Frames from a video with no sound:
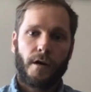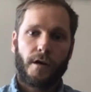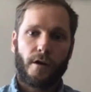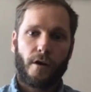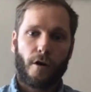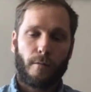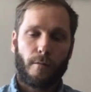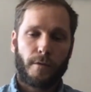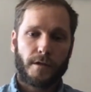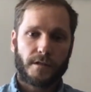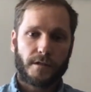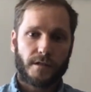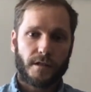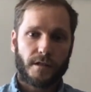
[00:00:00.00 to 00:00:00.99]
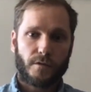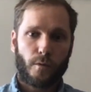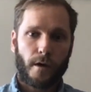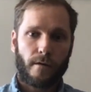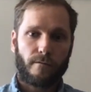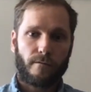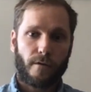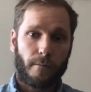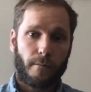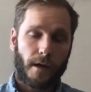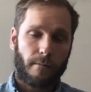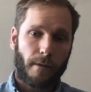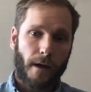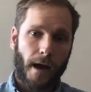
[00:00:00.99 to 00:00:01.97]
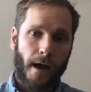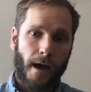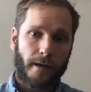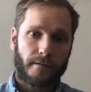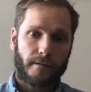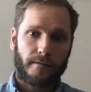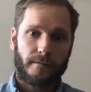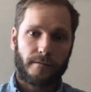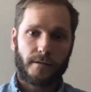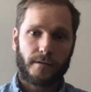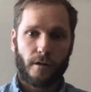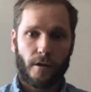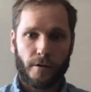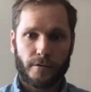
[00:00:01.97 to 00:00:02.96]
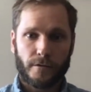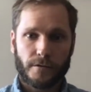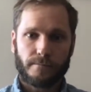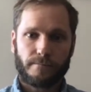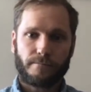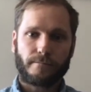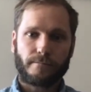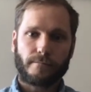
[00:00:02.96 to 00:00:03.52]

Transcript: You know, our businesses went from being packed to closed.